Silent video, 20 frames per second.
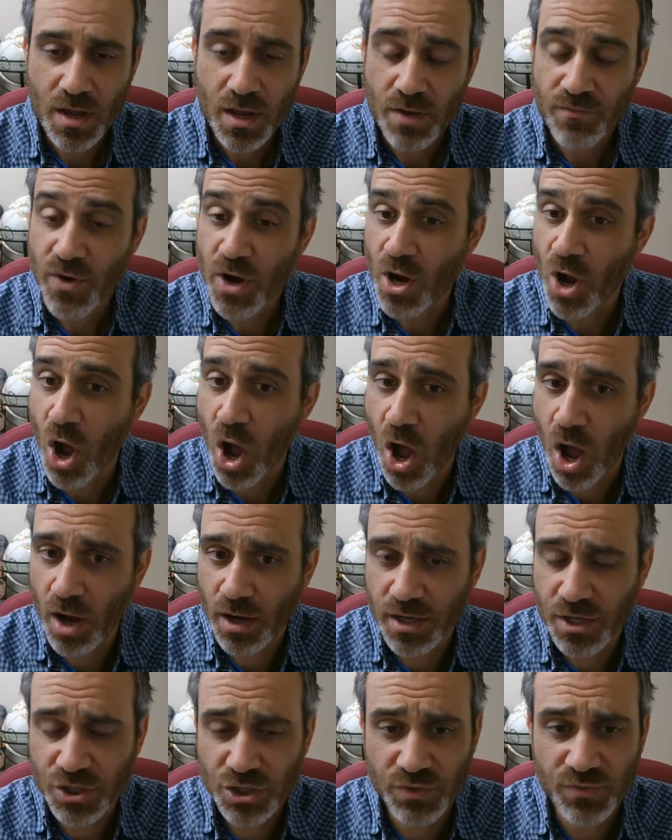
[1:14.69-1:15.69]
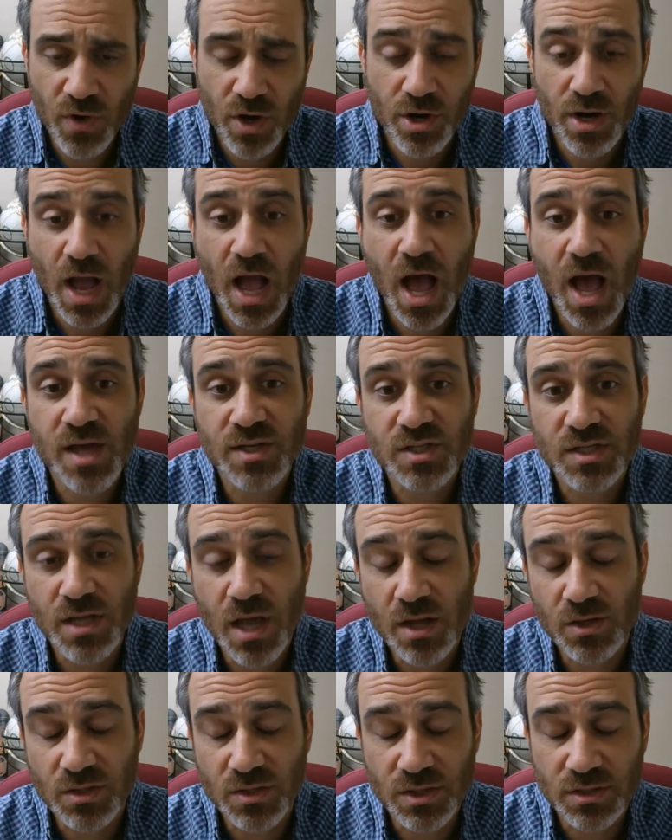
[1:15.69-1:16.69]
very hawkish, a very
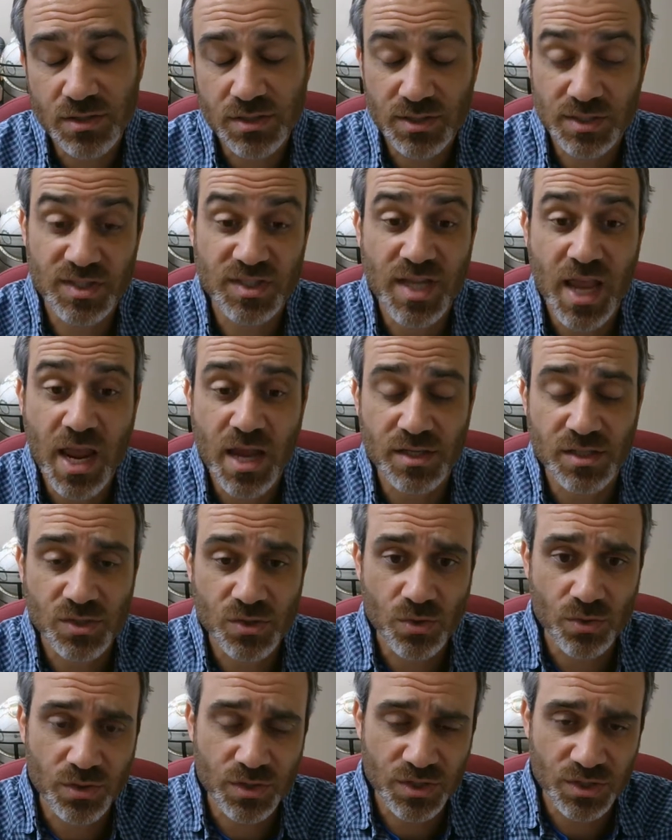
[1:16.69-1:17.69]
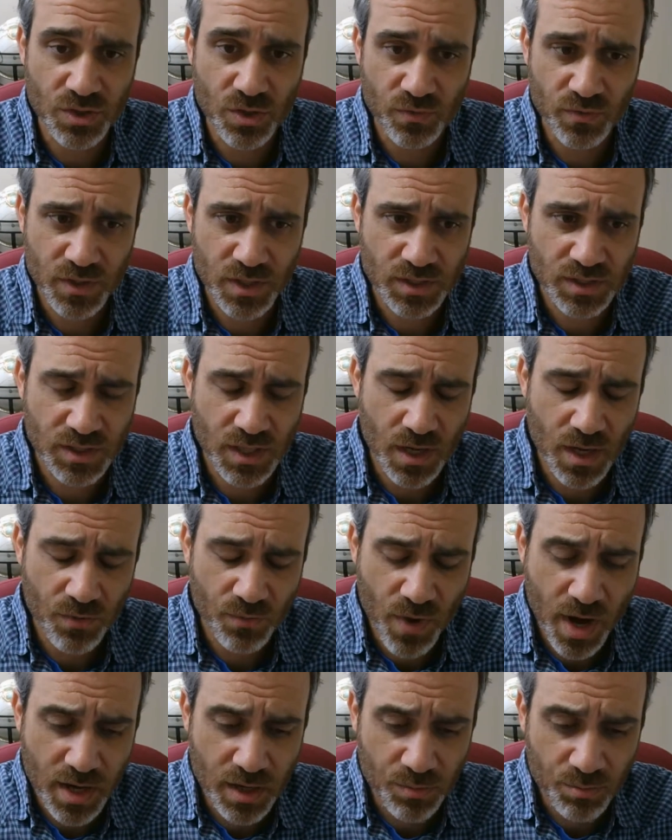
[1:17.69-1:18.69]
hostile stance toward the Soviets.
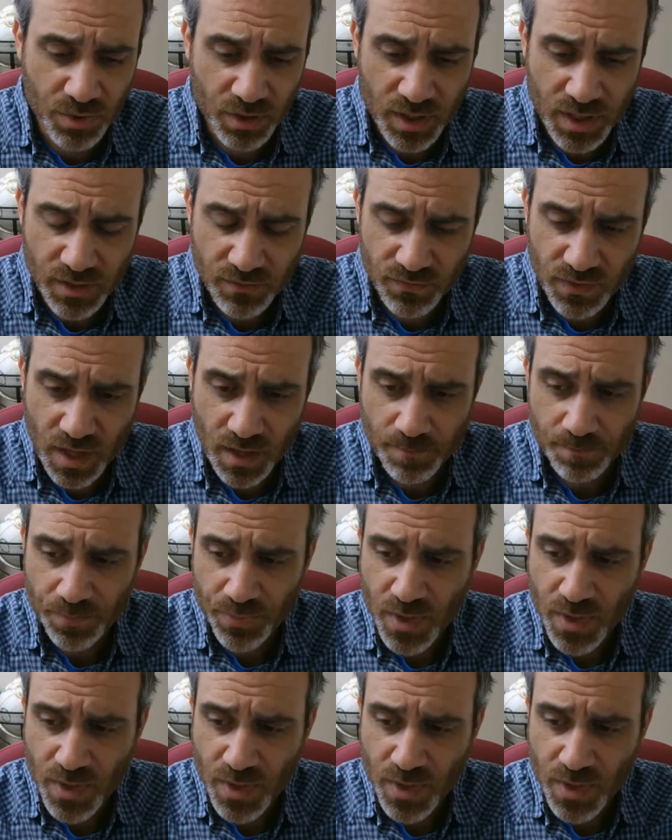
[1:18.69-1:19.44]
Reagan believed that